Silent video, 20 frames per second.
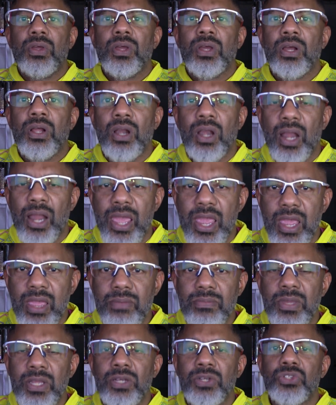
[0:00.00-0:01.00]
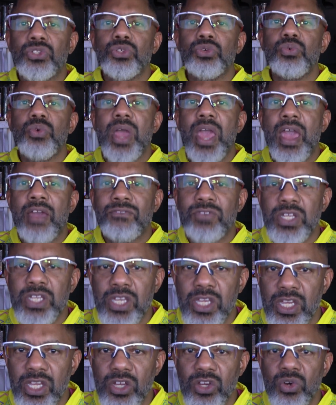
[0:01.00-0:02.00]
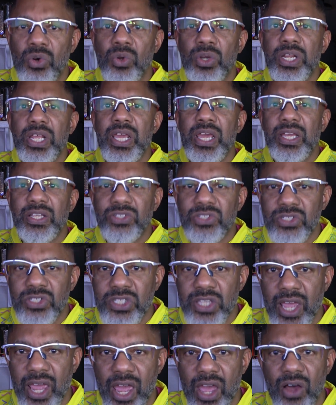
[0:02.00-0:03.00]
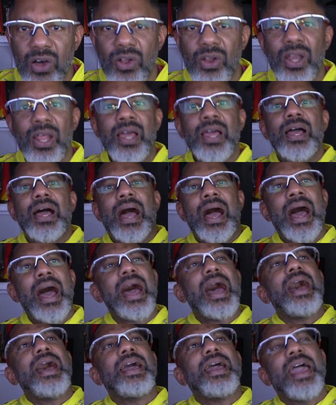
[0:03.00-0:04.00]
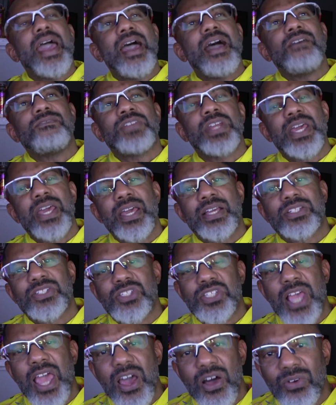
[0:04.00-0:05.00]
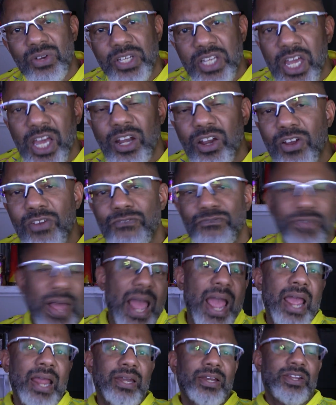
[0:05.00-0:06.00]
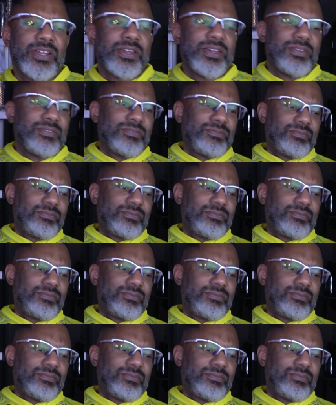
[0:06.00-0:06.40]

claiming to have killed Excel. I have the Excel killer finally.